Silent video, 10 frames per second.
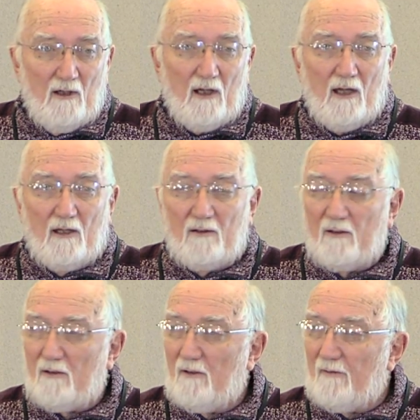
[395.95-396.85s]

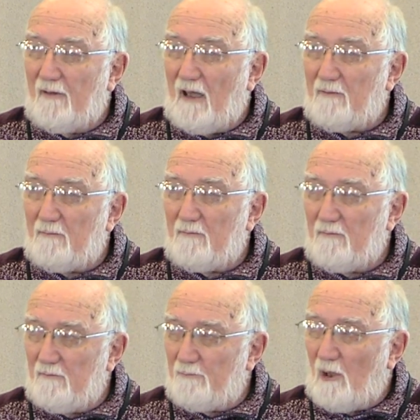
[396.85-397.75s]
and that
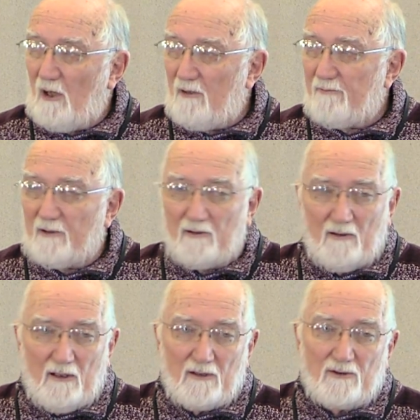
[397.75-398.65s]
part of it
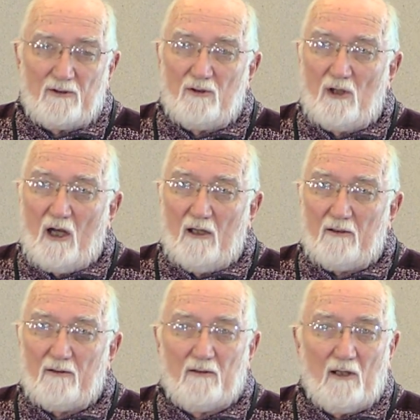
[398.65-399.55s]
is
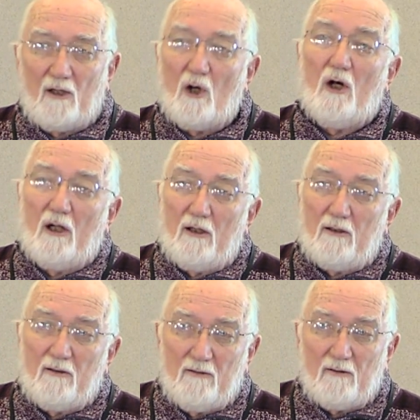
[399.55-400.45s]
not at
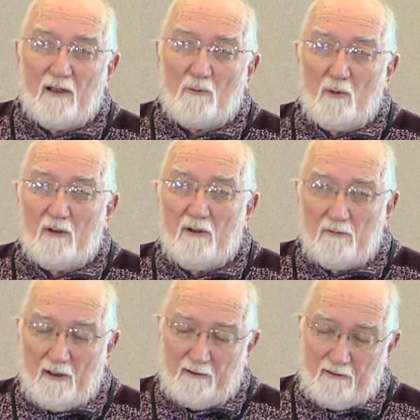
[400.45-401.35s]
all like
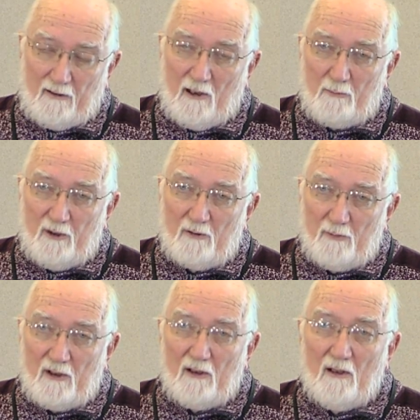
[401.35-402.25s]

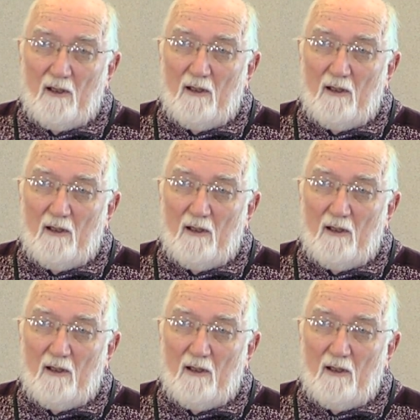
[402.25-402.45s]
Airbnb